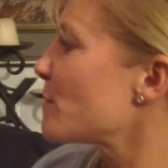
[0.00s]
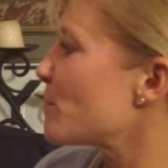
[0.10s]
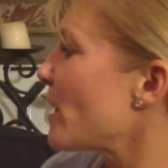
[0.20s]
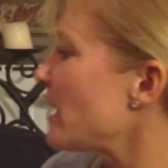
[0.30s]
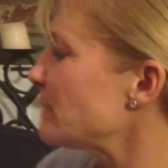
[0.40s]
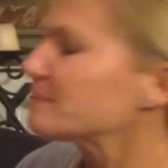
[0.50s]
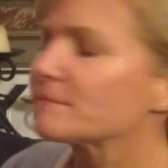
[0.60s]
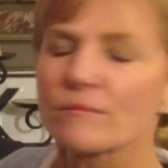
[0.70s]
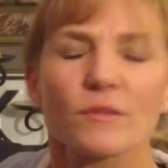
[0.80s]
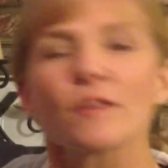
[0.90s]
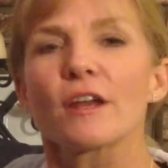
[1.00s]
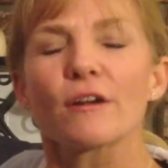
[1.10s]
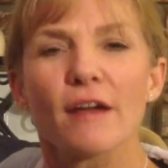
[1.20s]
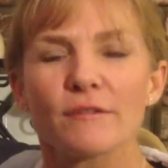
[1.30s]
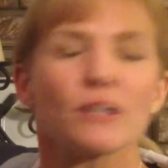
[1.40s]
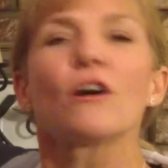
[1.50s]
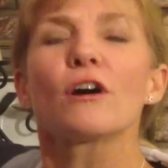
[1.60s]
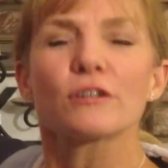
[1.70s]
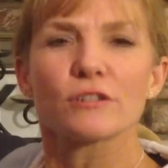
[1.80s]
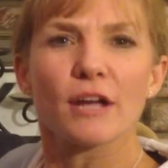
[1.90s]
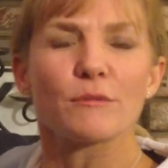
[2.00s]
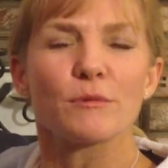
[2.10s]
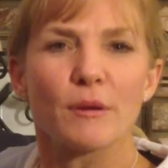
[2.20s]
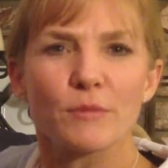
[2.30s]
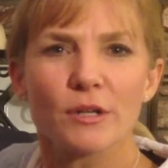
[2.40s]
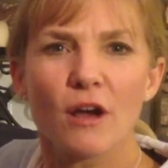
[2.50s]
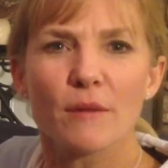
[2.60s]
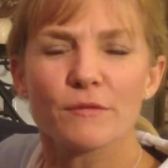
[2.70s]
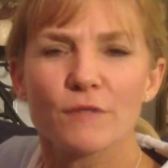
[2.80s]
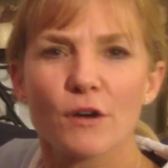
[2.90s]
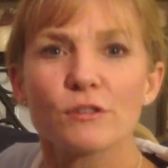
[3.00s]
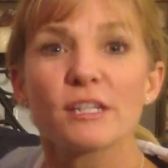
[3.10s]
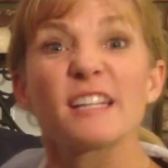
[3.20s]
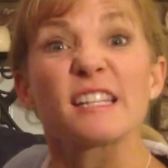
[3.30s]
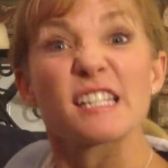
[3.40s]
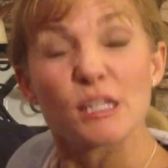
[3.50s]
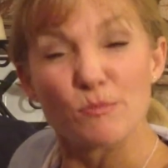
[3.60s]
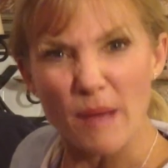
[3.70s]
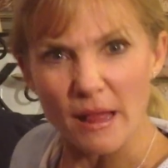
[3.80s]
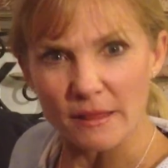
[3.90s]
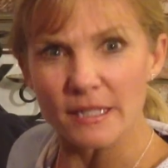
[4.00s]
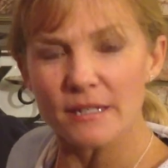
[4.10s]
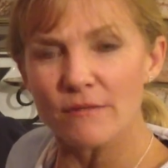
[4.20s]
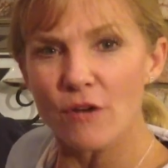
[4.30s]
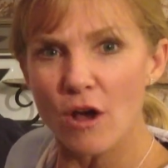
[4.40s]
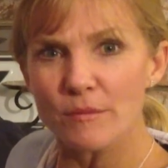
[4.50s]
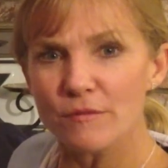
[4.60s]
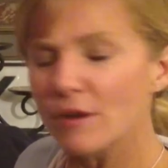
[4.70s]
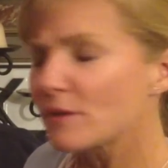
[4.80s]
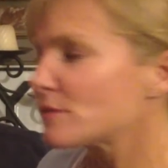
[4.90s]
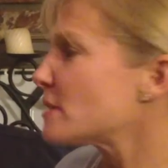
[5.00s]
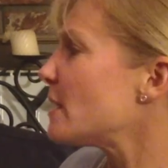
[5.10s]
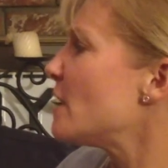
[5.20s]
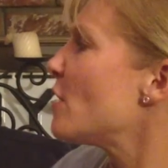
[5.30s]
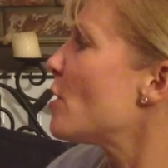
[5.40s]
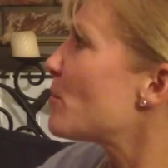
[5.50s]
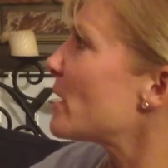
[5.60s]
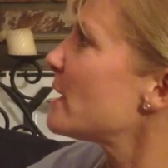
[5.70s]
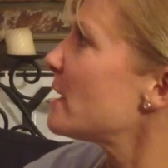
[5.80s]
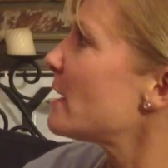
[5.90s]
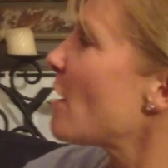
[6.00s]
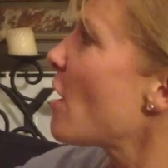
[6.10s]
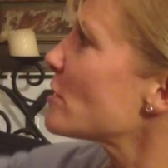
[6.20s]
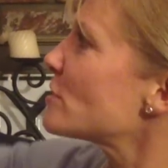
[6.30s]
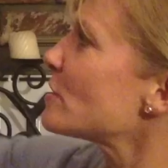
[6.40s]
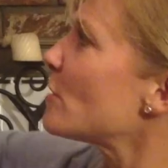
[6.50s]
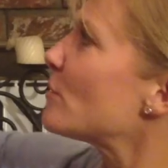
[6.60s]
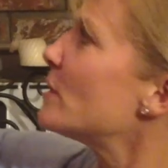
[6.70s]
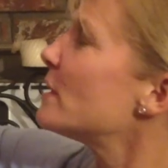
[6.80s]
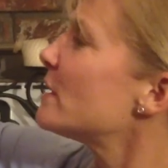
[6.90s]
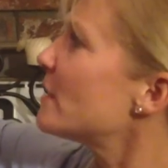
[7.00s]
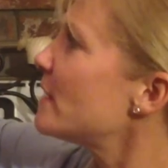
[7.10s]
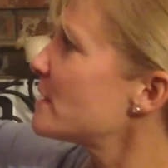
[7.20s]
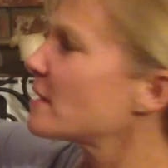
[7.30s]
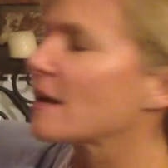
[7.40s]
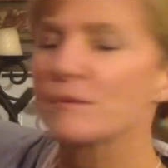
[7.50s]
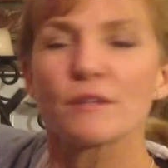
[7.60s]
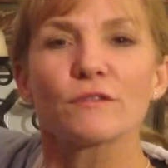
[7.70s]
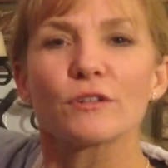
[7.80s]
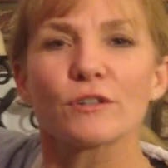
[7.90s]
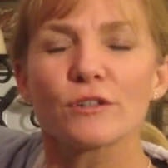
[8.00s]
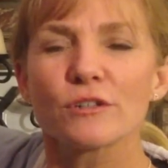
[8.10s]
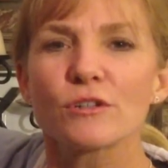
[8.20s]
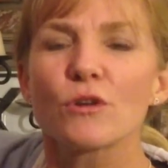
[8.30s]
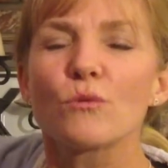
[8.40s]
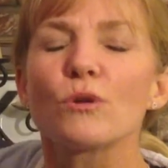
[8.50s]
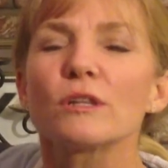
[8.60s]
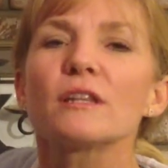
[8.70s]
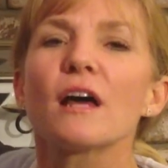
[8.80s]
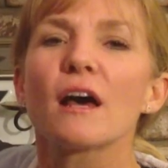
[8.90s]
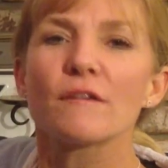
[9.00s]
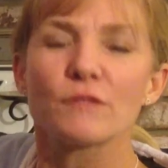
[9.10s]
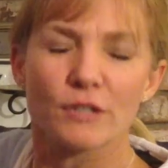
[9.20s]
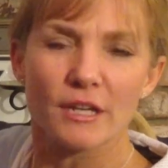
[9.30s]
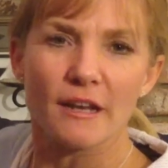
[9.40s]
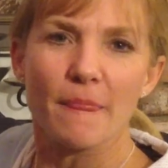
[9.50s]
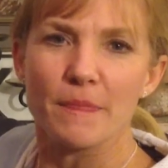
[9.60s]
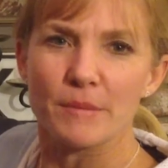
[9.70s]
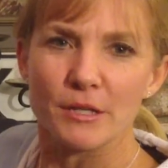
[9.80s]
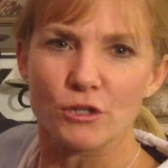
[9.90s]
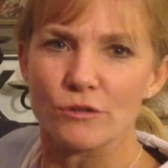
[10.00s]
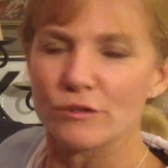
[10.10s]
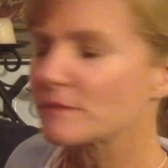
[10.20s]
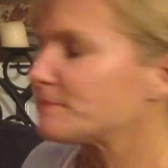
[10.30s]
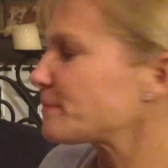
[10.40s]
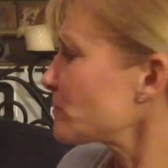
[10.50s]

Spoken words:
of the brain that are having a harder time remembering homophones and the spelling of homophones. But also, these types of learners will love looking at the pictures.